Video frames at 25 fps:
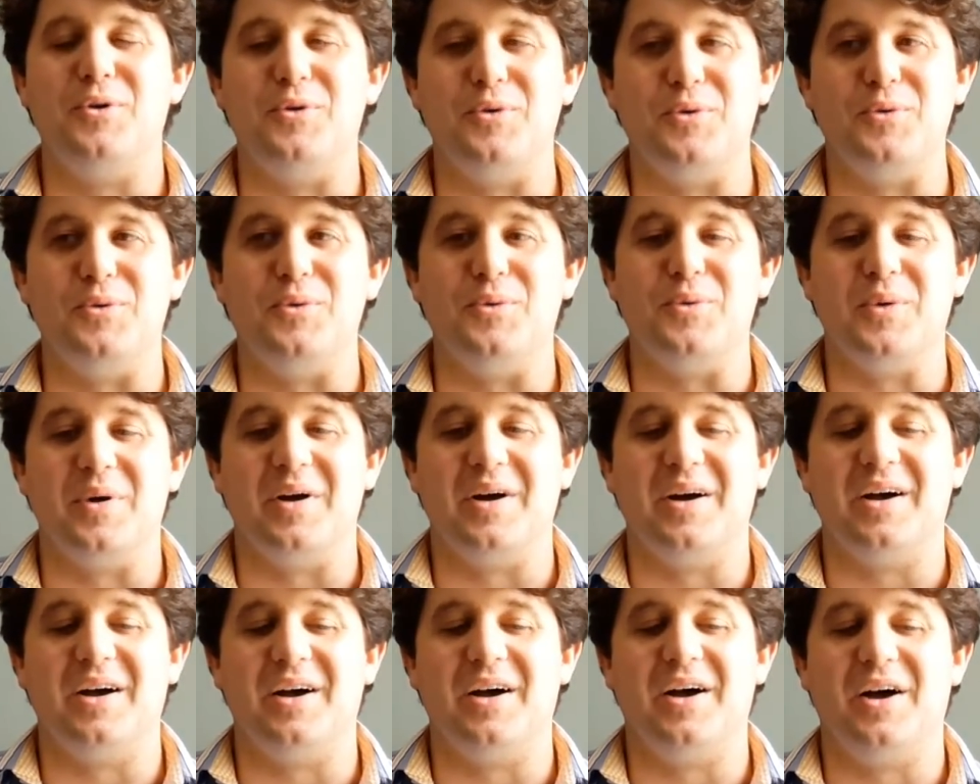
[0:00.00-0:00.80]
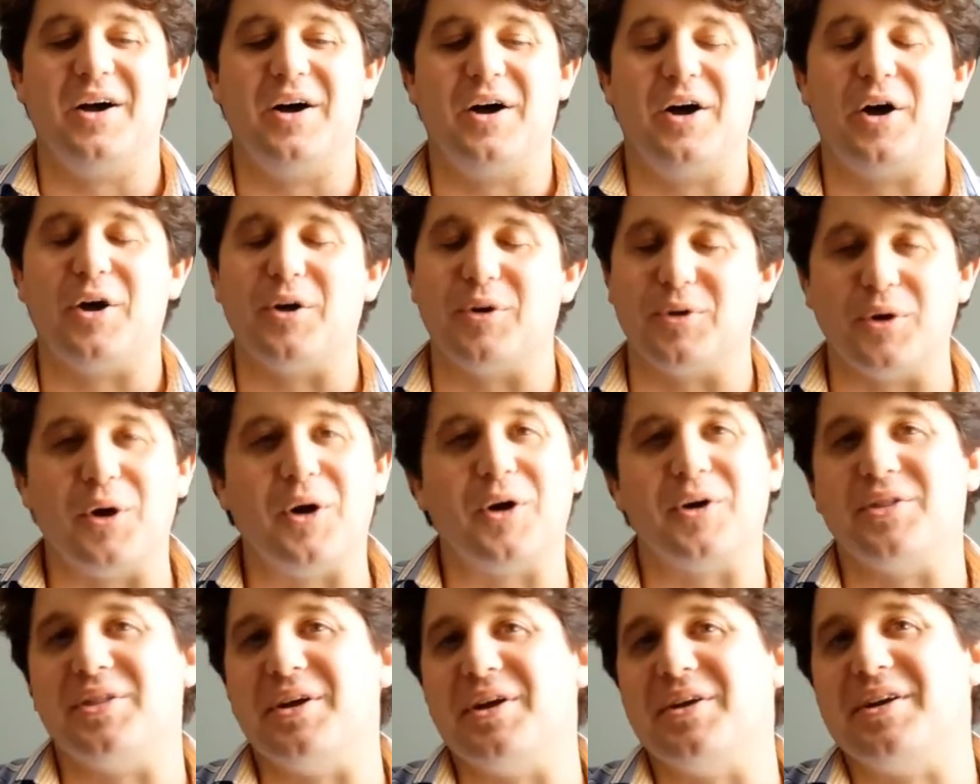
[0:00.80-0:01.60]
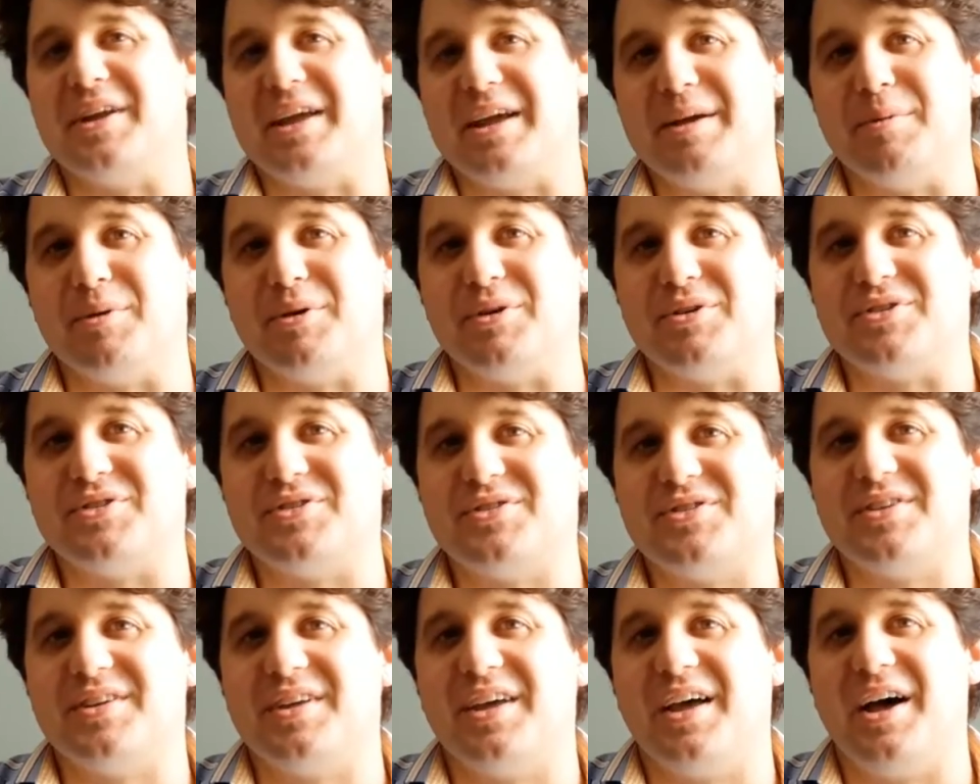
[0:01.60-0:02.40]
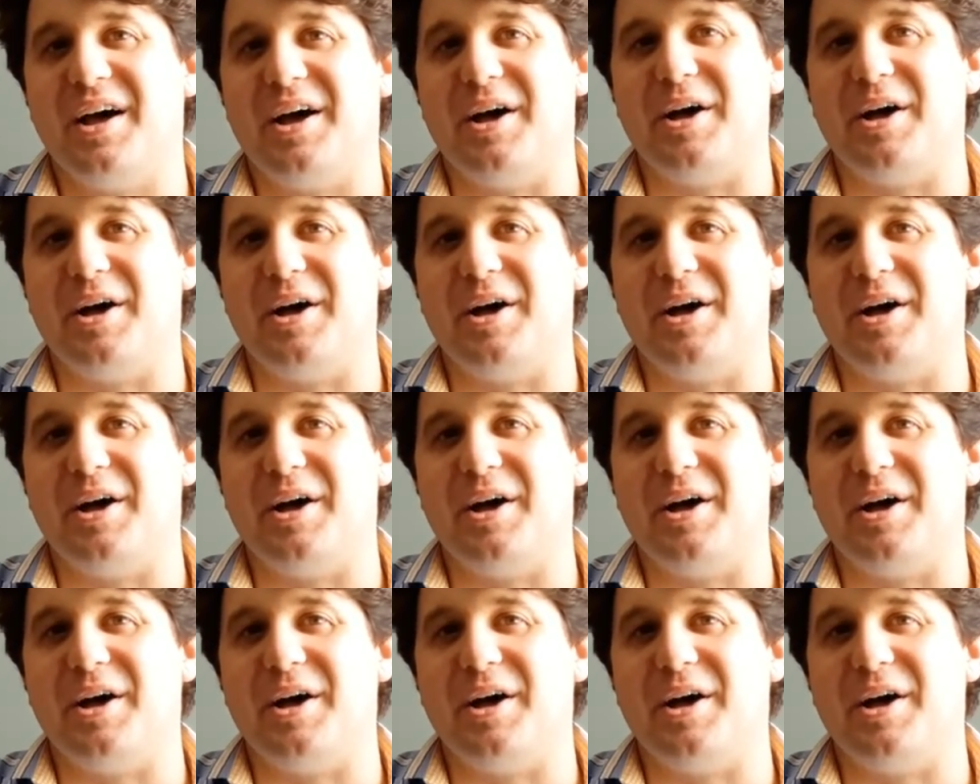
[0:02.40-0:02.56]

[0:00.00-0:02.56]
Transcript: who are their neighbors.